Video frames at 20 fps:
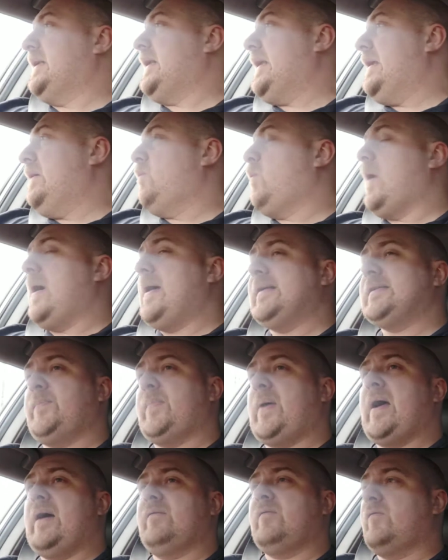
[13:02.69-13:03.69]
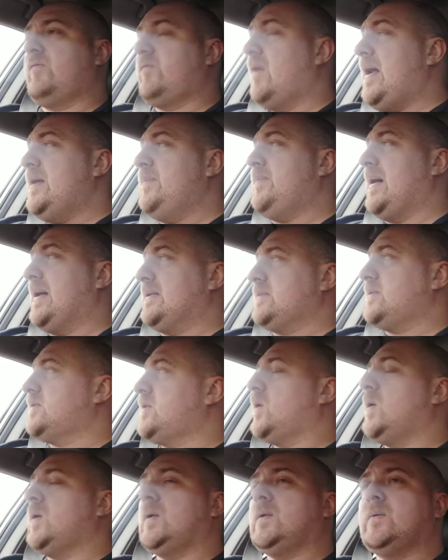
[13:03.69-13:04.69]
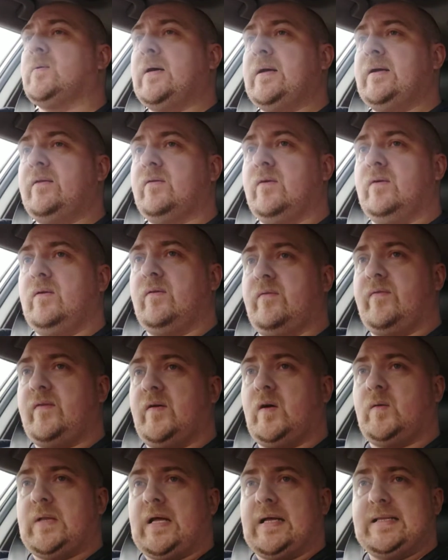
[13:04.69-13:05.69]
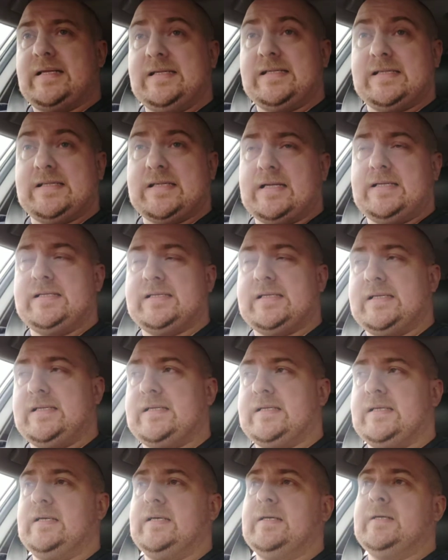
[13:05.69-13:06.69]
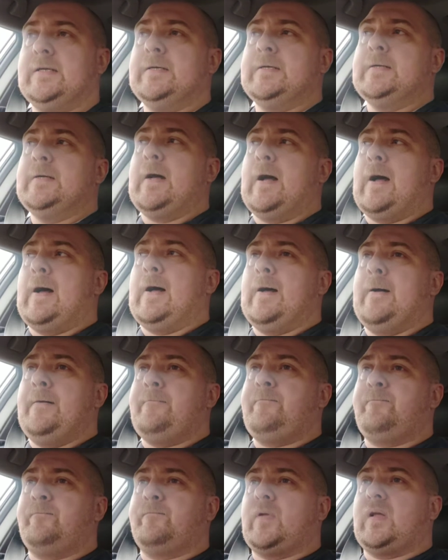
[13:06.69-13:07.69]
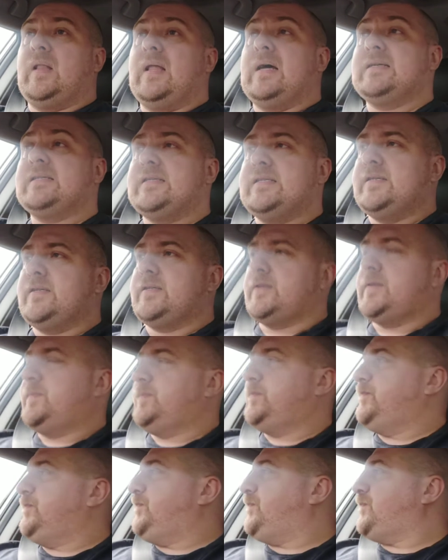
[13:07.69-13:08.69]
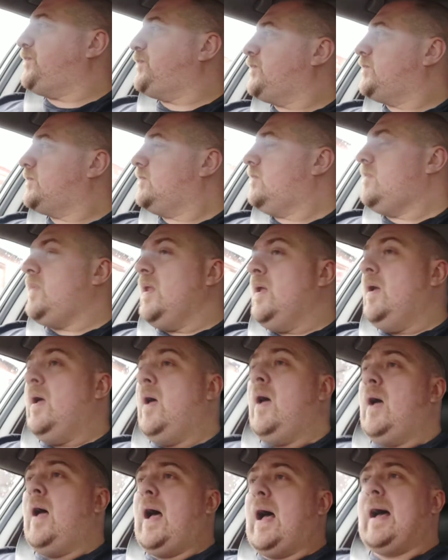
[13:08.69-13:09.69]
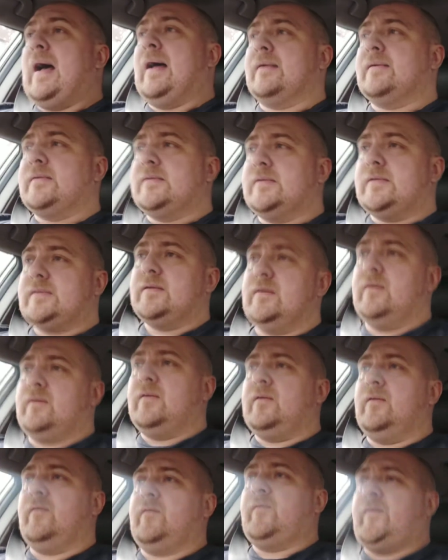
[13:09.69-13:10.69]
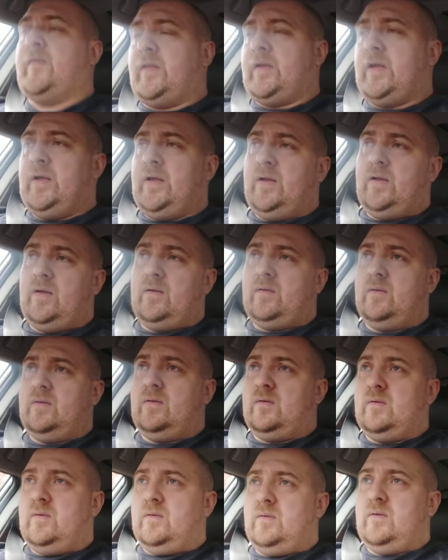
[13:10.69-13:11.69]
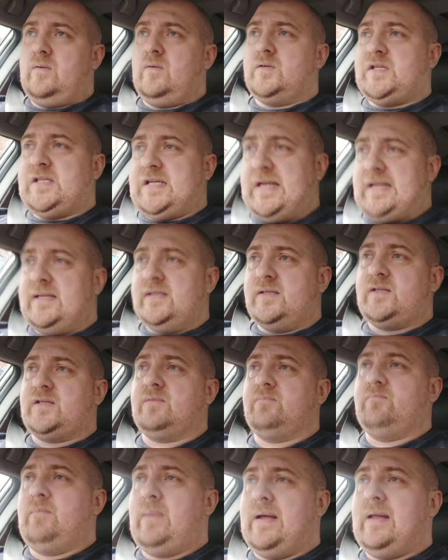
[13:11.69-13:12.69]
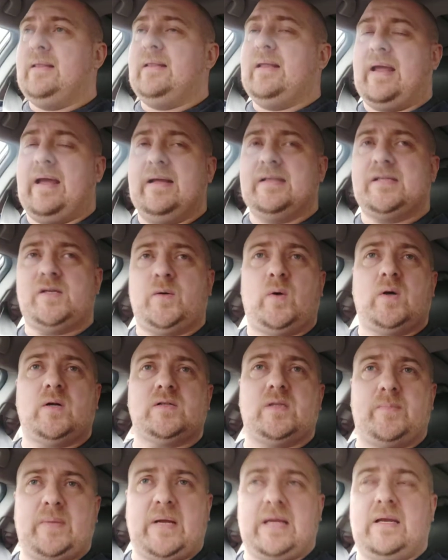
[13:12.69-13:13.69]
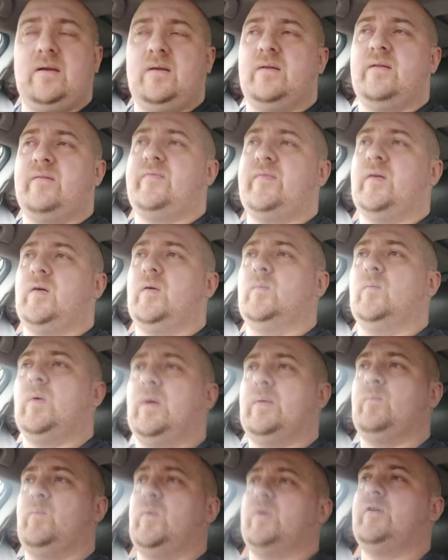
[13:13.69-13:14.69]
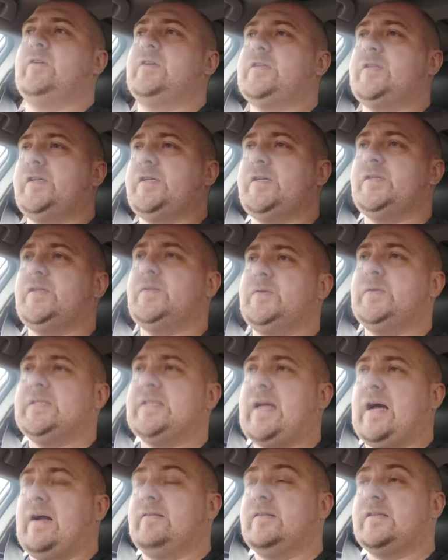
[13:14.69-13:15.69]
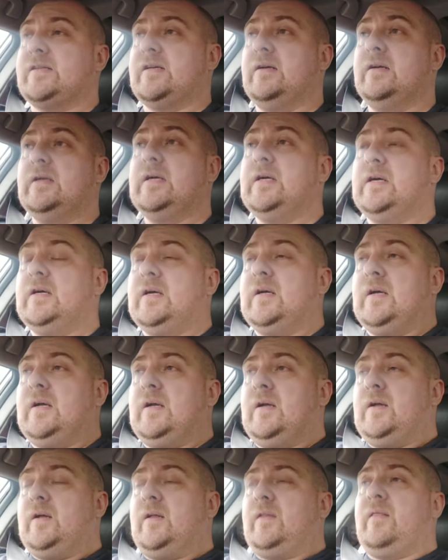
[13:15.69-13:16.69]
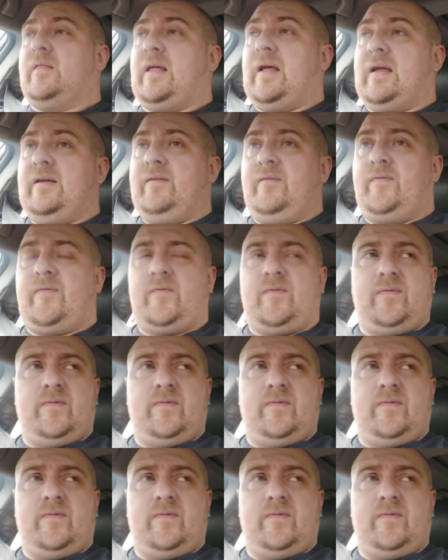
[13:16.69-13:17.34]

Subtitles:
and he wears a pair of Ray-Bans all the way through the film, like these tinted glasses. And for the scenes mainly geared towards the beginning of the film, when we're introduced to this character, they've